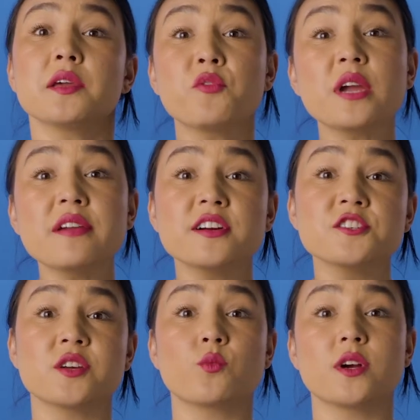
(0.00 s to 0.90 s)
free
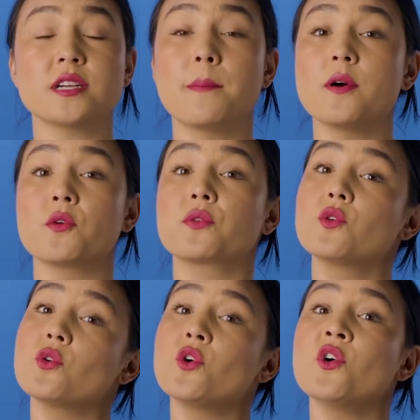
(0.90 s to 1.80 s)
version works on both
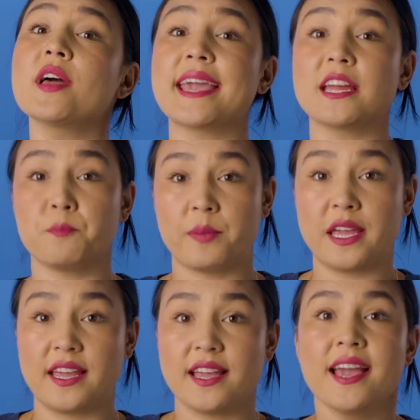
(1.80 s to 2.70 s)
Google and
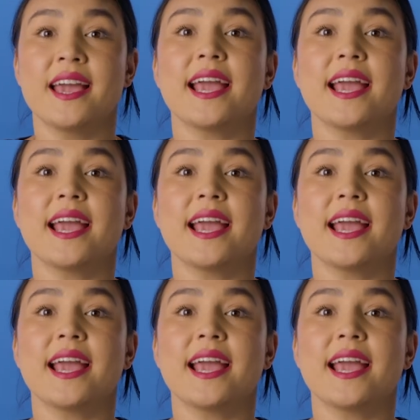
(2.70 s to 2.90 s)
Bing,